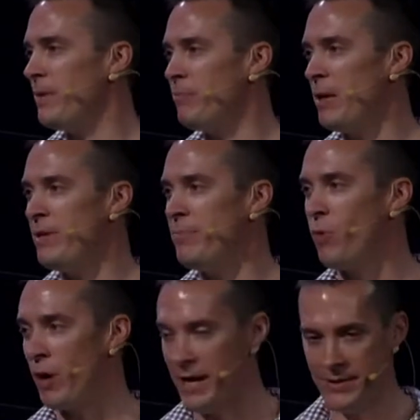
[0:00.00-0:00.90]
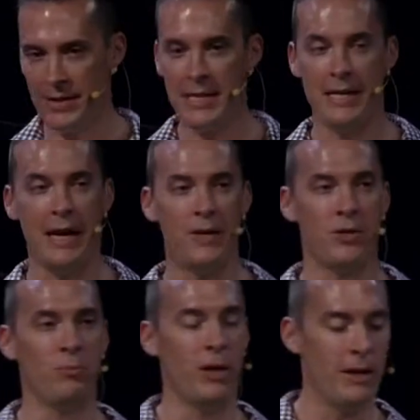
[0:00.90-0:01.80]
Maybe more as a teenager,
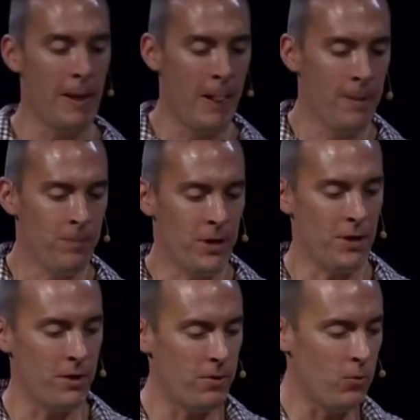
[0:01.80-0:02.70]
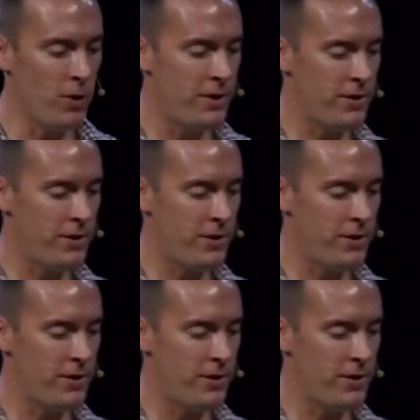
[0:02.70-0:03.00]
but you're with